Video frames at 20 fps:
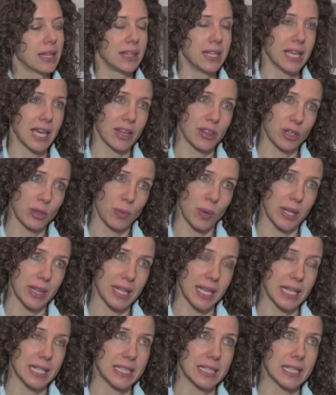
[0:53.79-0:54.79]
The other one
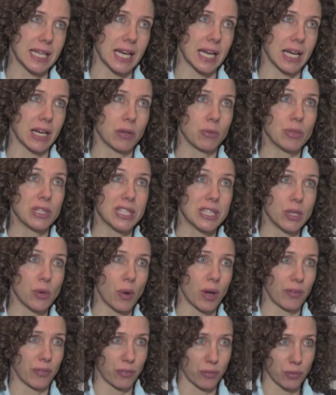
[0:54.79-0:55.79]
that we see
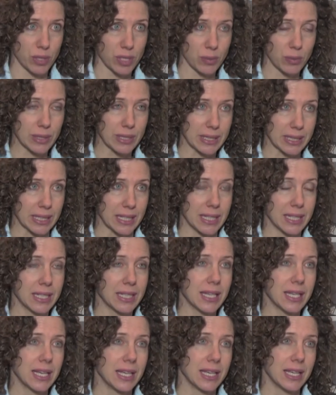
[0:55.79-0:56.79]
quite frequently